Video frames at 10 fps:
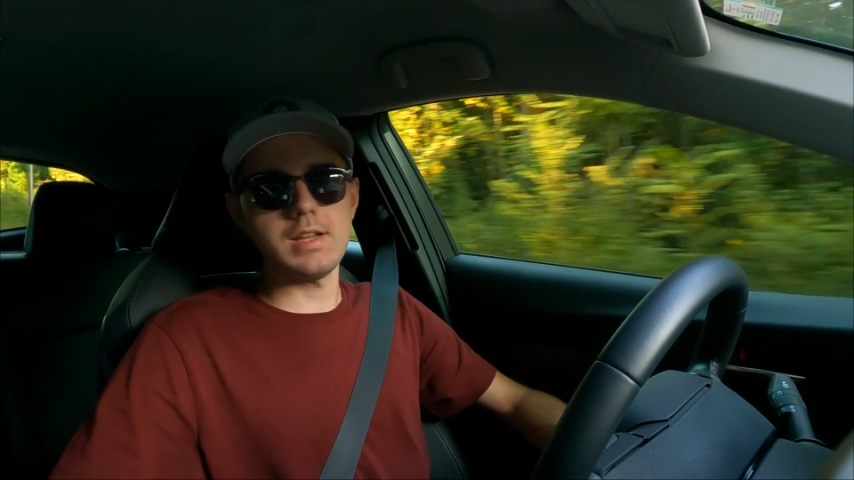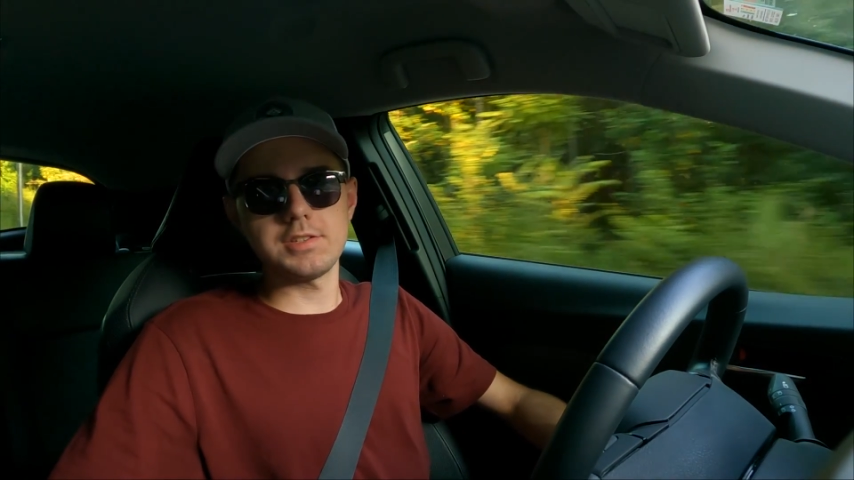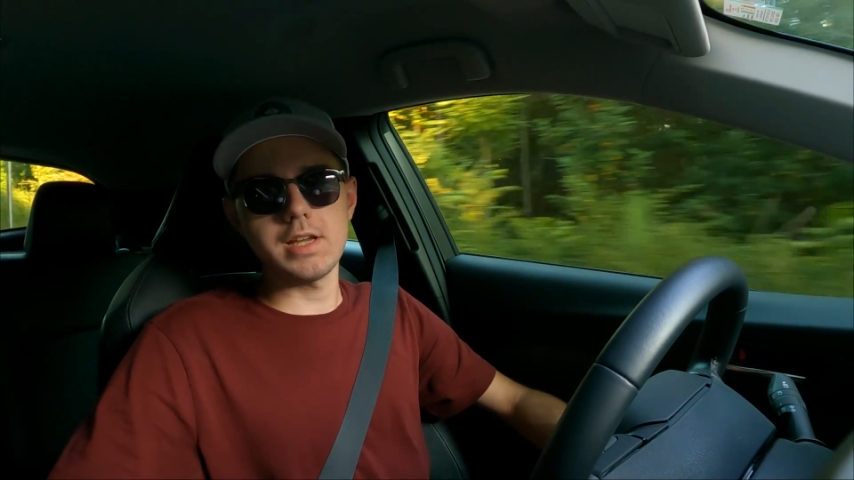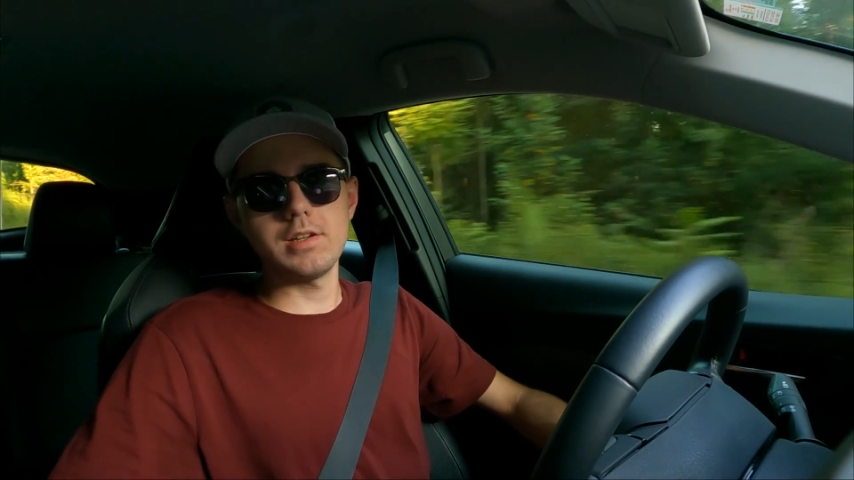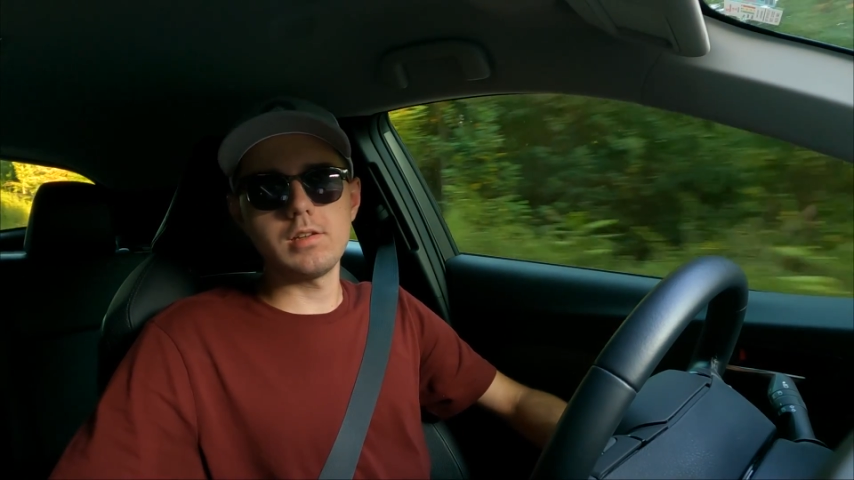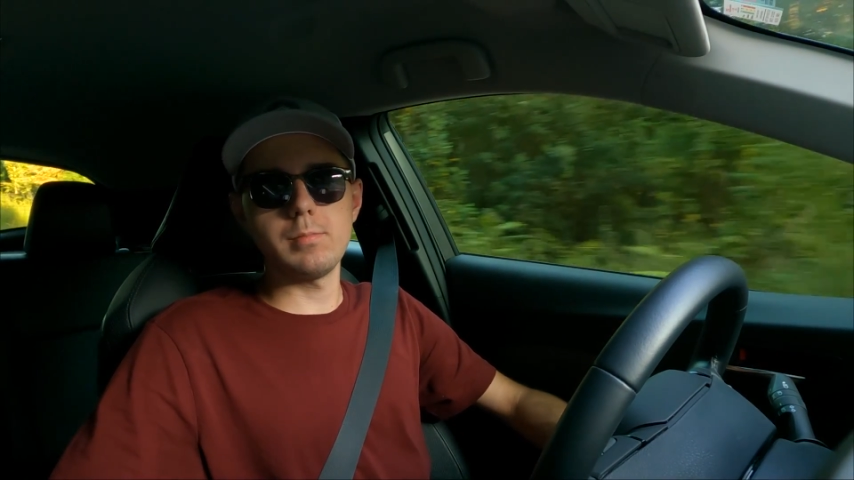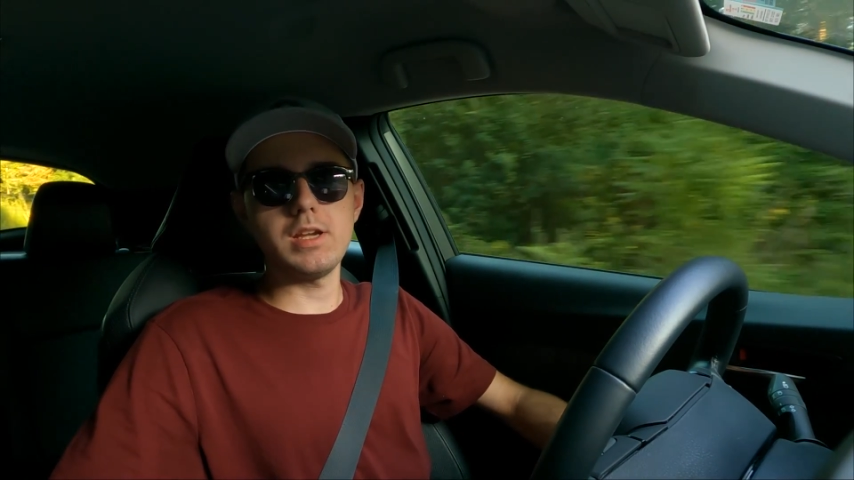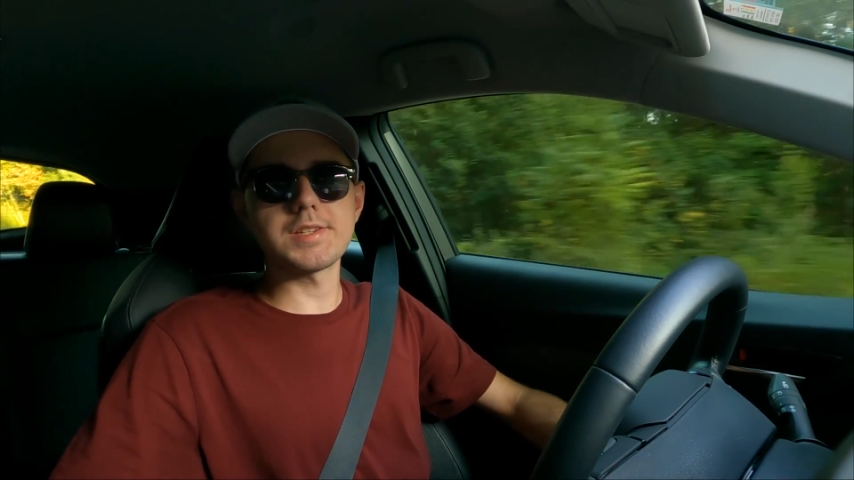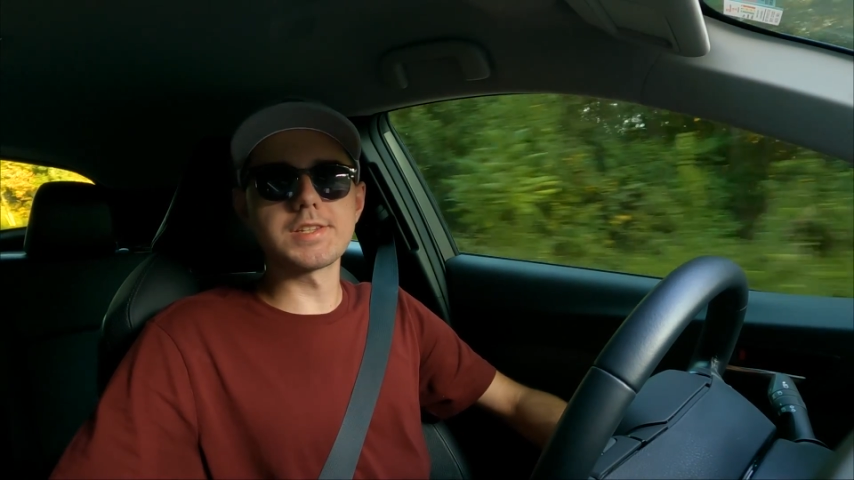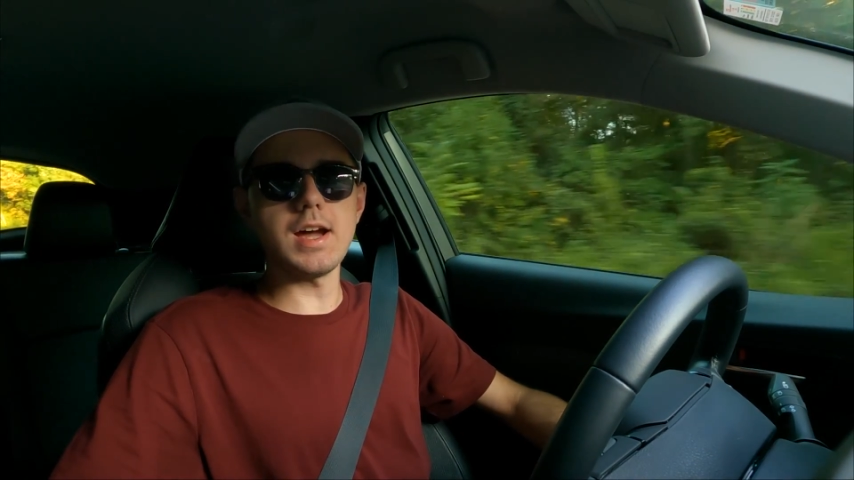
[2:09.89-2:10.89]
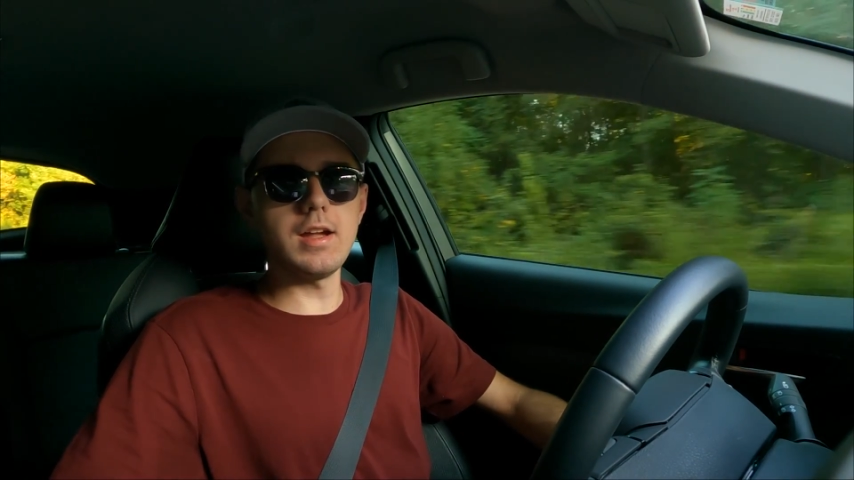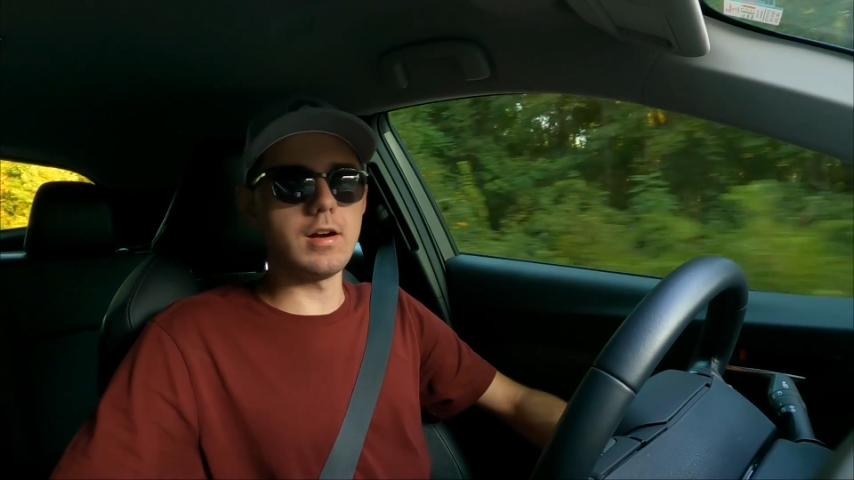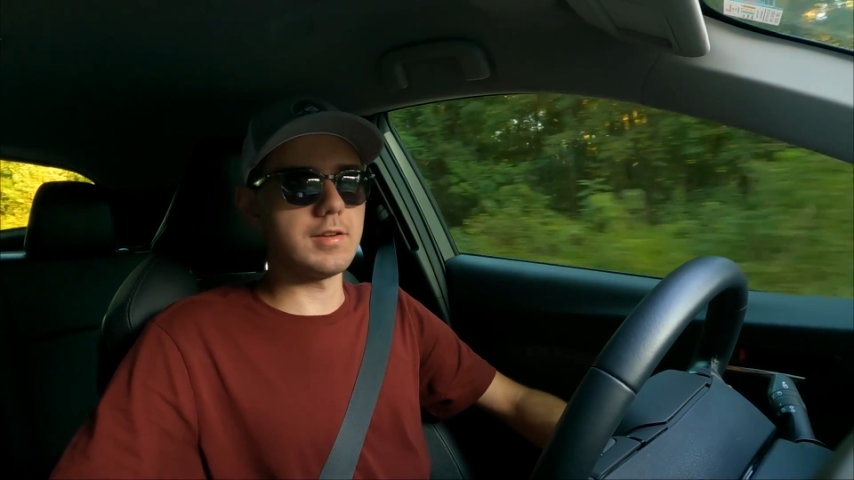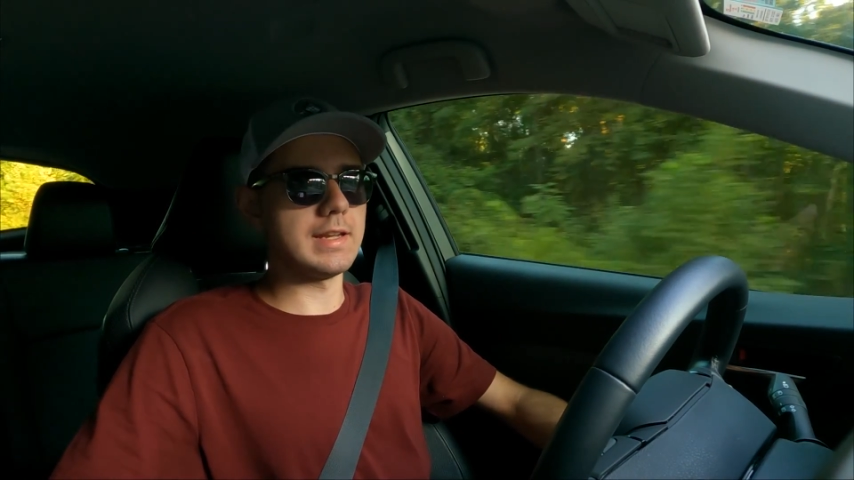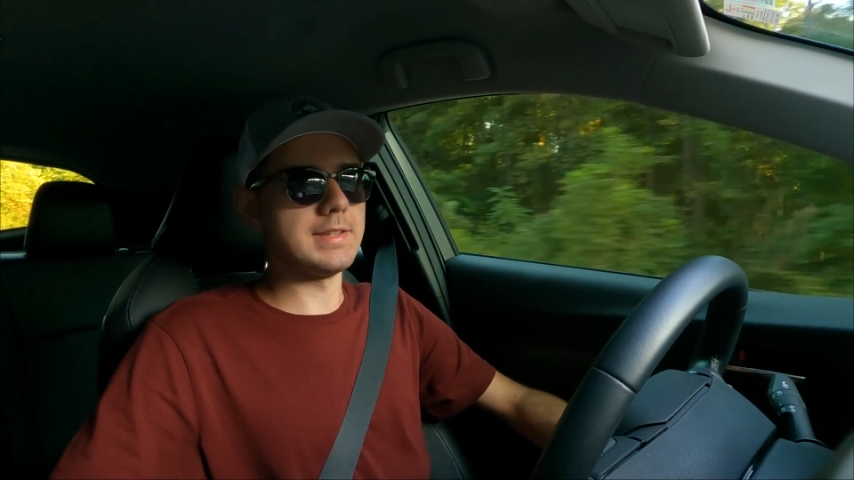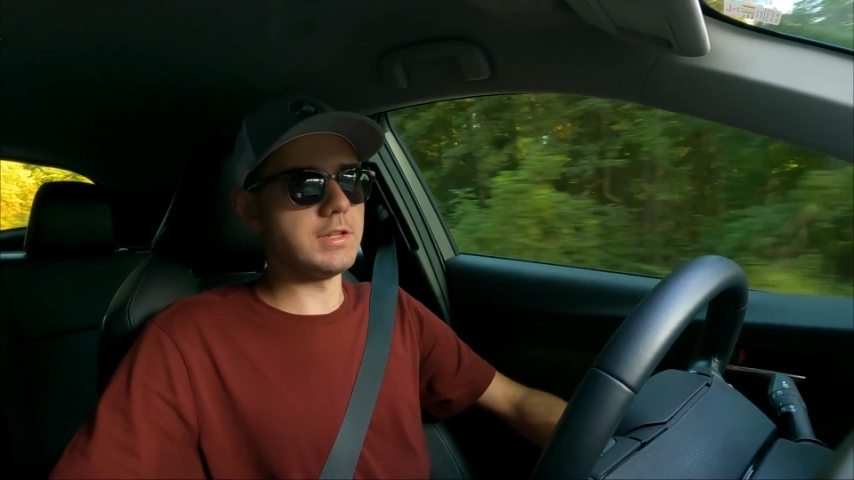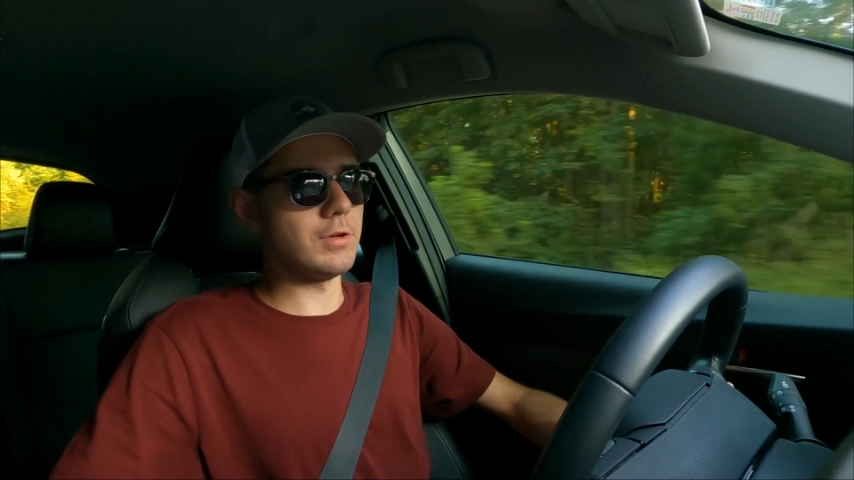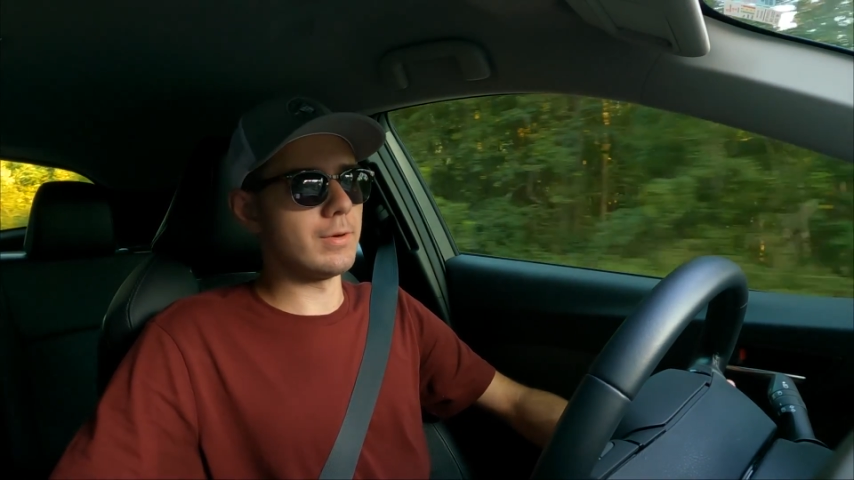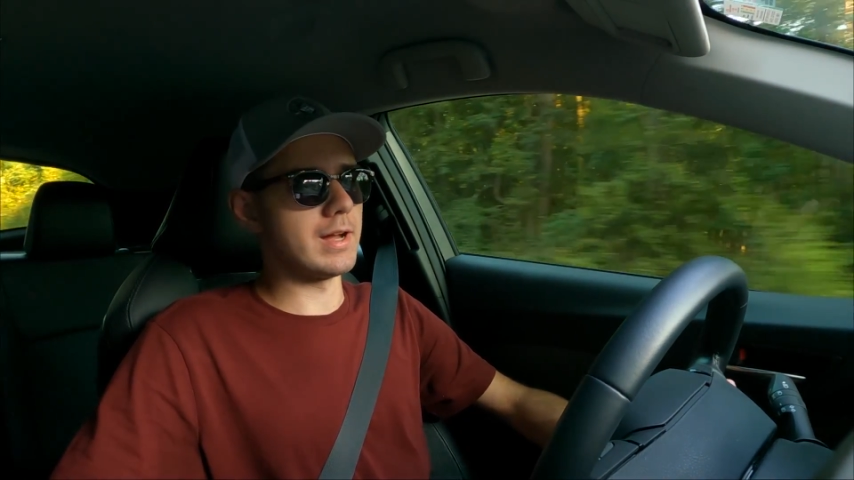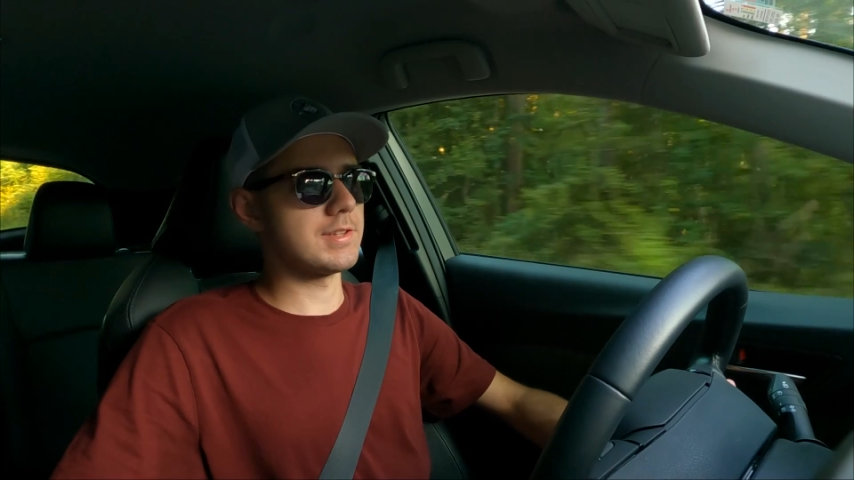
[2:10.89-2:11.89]
intended to be a Scion in the
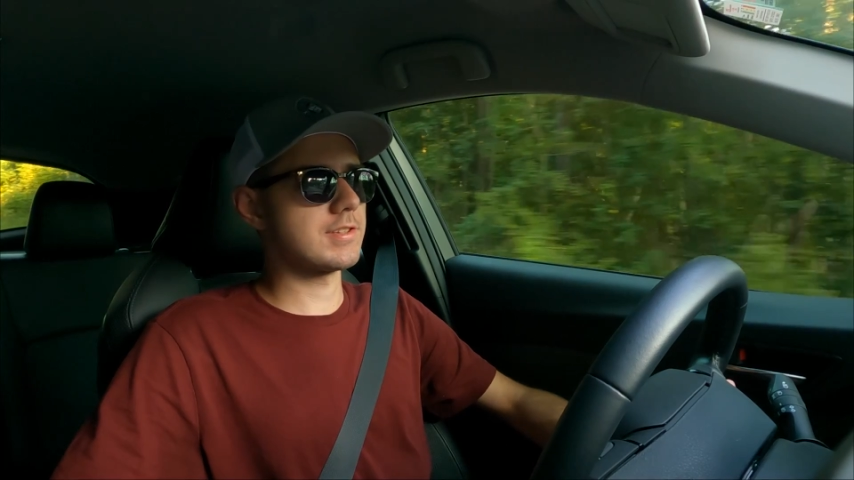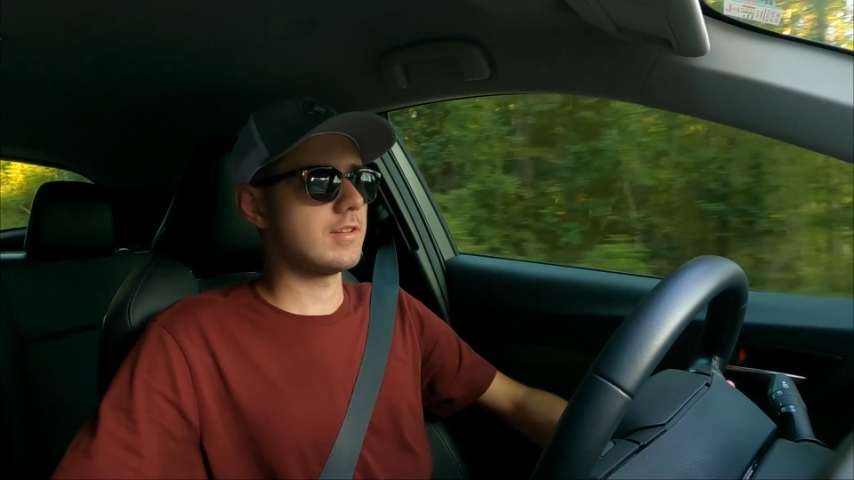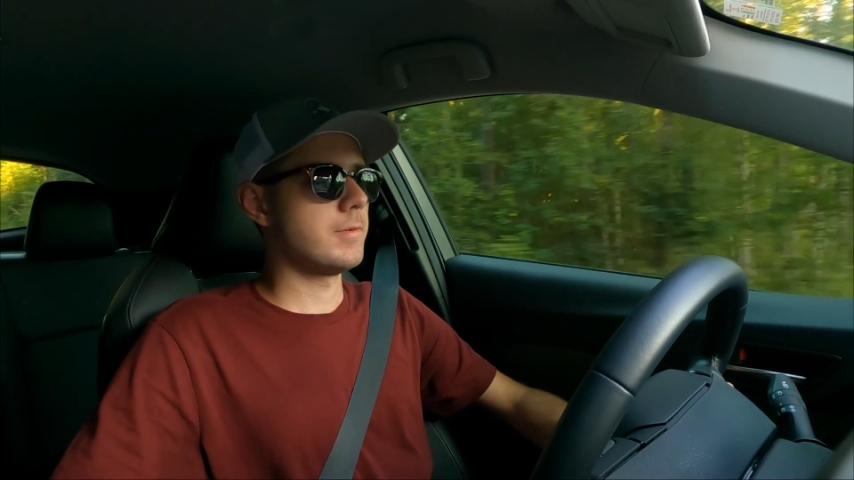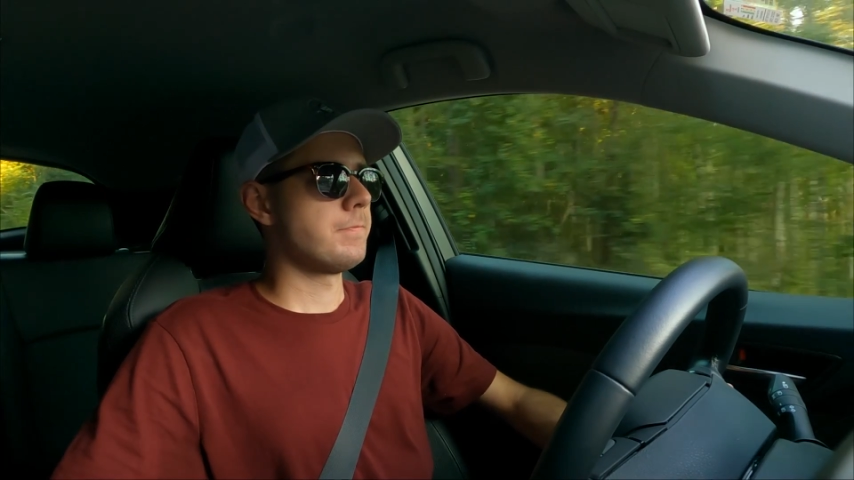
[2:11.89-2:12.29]
US.